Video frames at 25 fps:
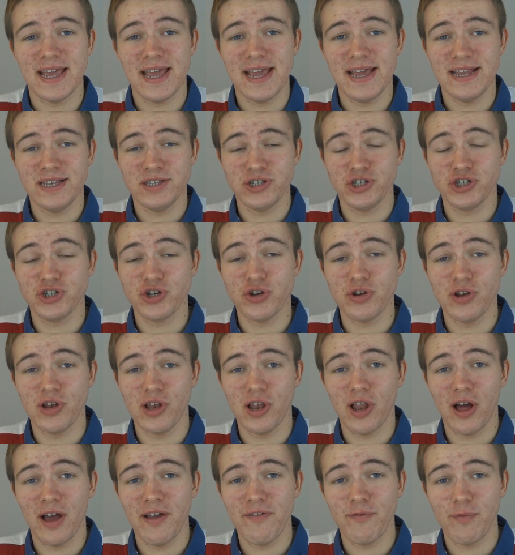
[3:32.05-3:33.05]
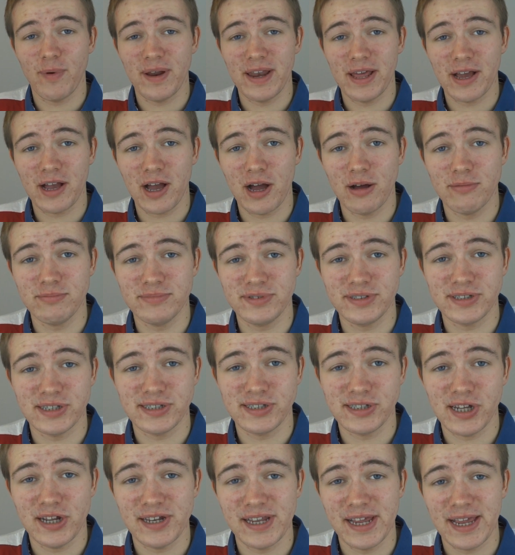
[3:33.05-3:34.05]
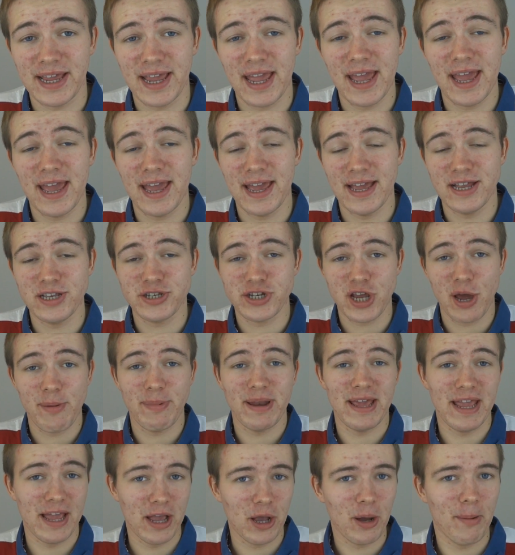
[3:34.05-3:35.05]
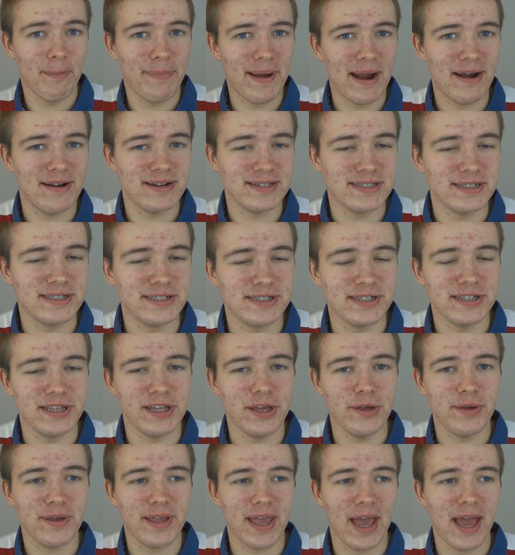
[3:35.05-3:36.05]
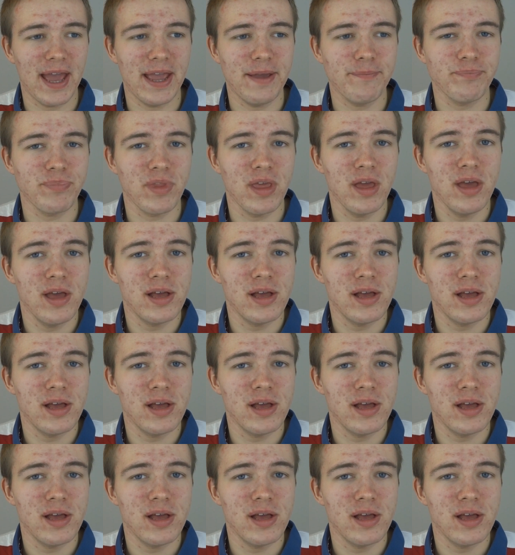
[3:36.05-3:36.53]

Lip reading: in student life when it comes to studying here in Germany in comparison to the UK.